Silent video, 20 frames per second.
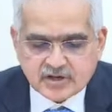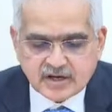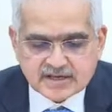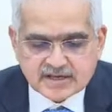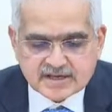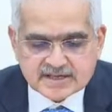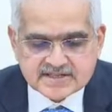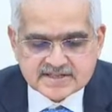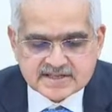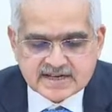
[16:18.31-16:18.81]

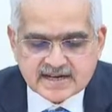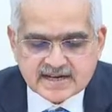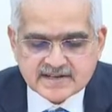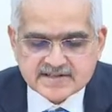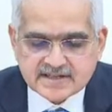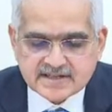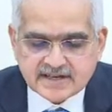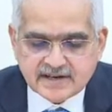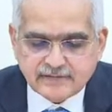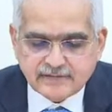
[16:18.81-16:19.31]
understands
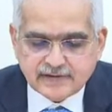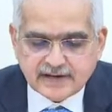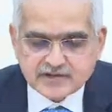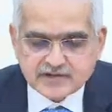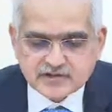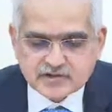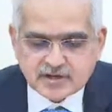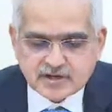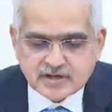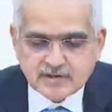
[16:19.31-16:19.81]

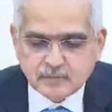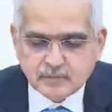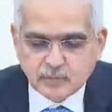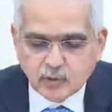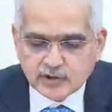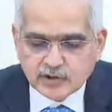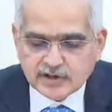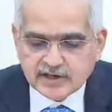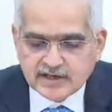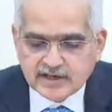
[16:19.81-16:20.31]
inflation
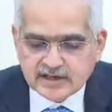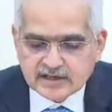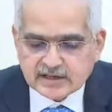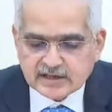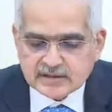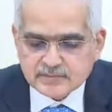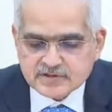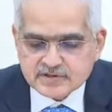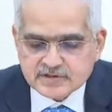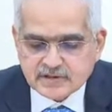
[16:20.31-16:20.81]
more in
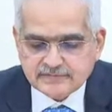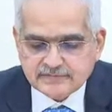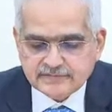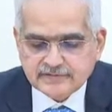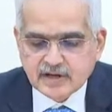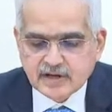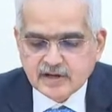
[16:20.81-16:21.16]
terms of